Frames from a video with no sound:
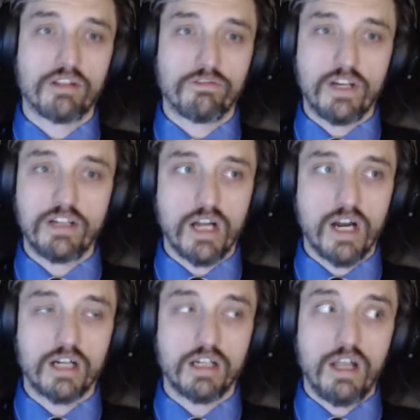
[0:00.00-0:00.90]
of the fund
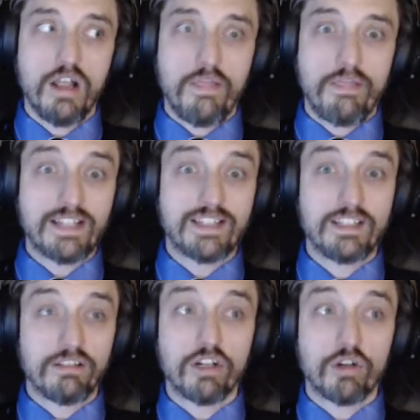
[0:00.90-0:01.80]
are, that's
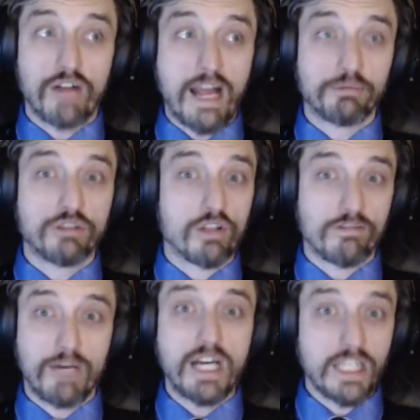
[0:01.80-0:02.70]
still a crap load
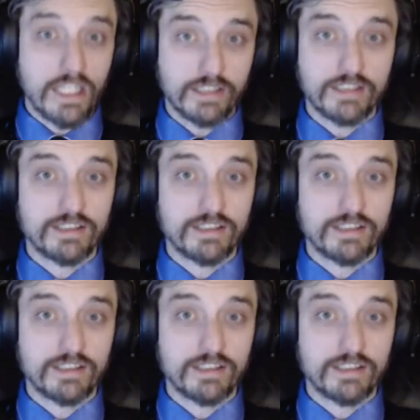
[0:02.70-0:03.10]
of money.